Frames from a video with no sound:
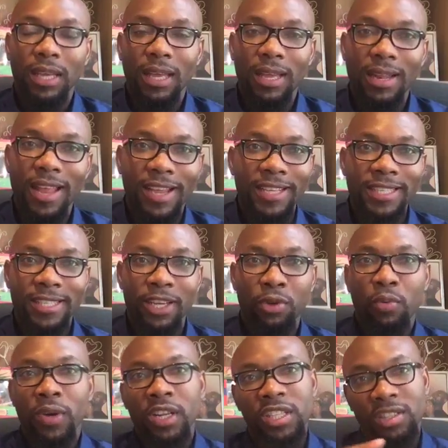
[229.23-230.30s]
like I
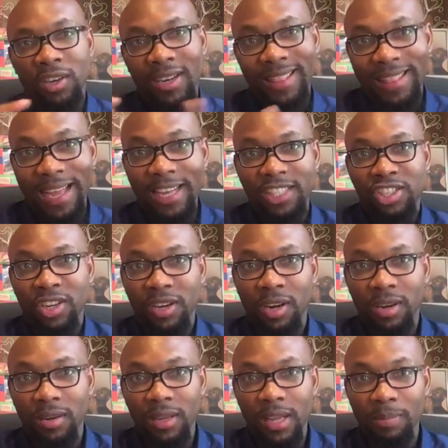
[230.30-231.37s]
said, when I started that
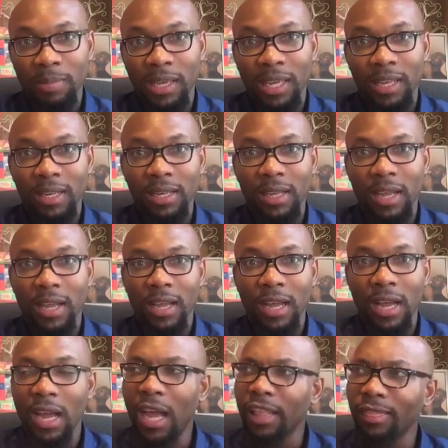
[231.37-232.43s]
channel,
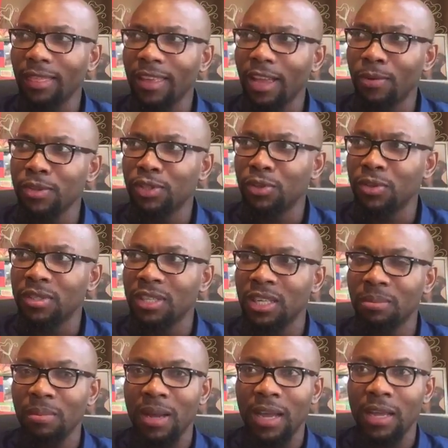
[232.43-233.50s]
I think I was
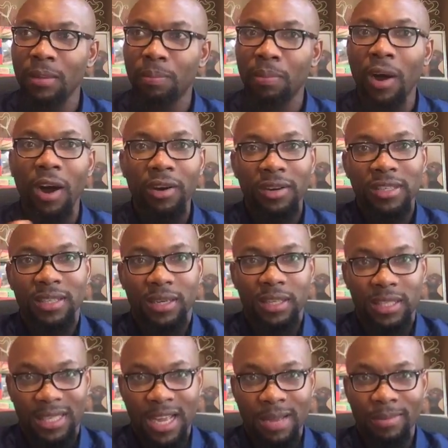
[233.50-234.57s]
using my partners at the
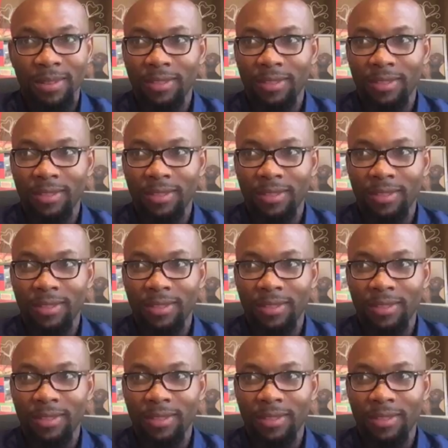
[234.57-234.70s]
time.